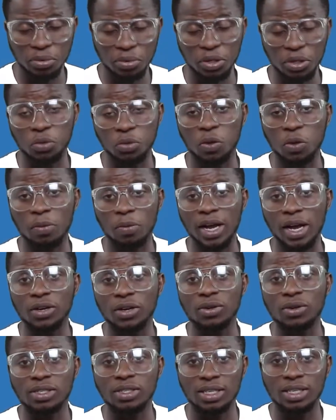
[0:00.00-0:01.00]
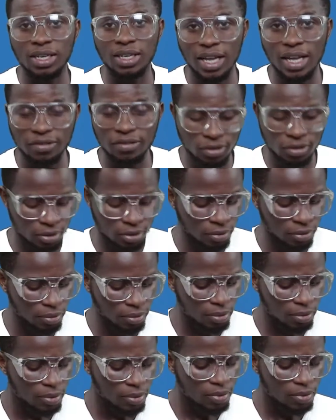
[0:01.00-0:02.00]
times 10 to the power minus
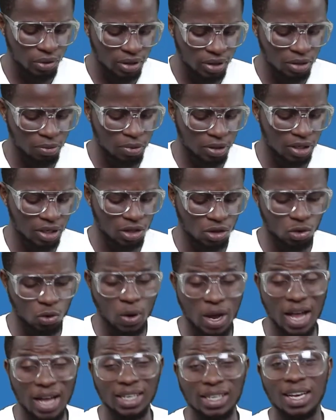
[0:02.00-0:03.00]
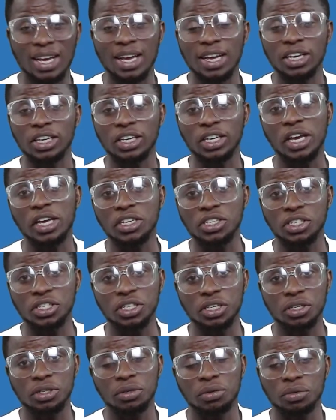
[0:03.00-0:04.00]
11 newtons meter squared
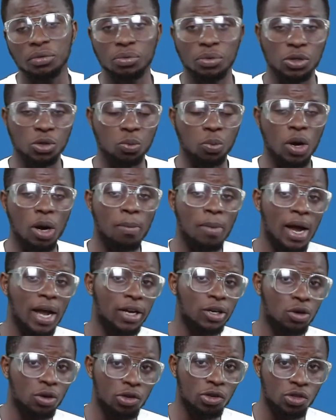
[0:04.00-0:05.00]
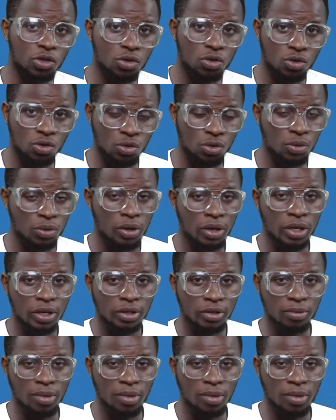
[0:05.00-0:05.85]
kg raised to the power minus 2.